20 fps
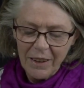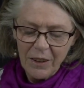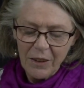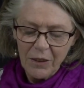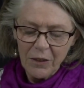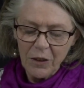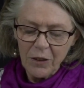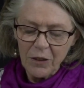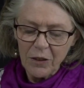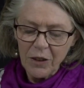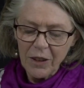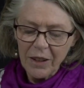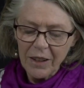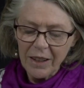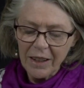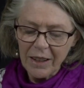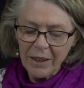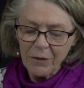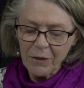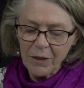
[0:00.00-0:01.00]
So
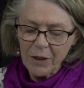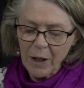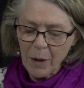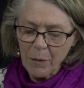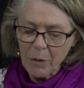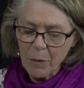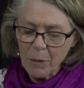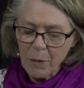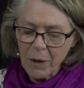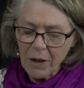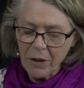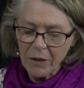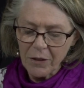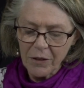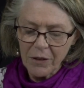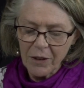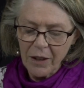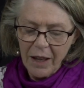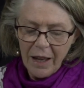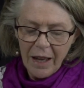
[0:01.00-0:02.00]
Chinky lifted up the bellows